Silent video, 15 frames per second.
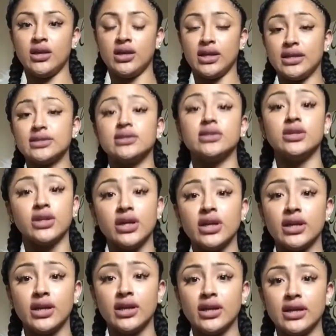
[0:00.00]
It's
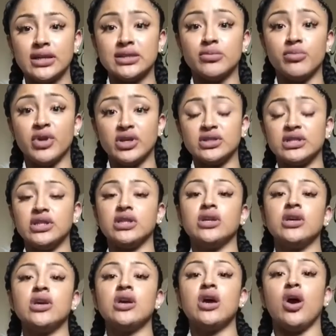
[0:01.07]
good. It's building
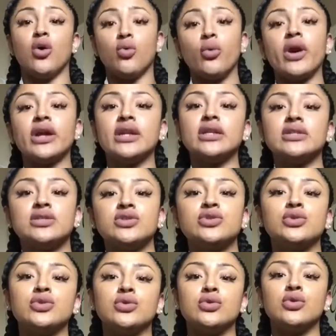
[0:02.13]
awareness
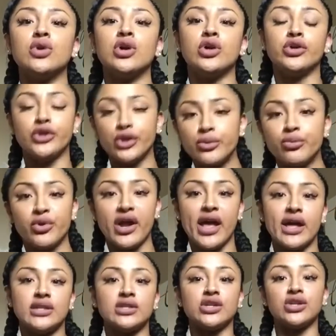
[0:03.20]
to your
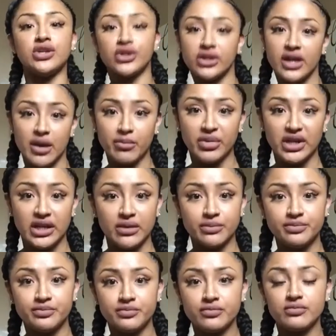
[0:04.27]
brand, your company,
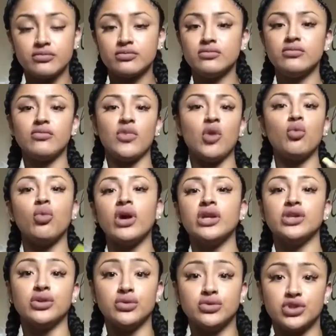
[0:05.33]
what
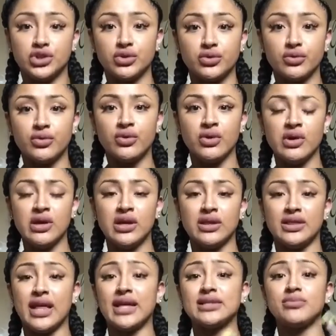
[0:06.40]
you do. That's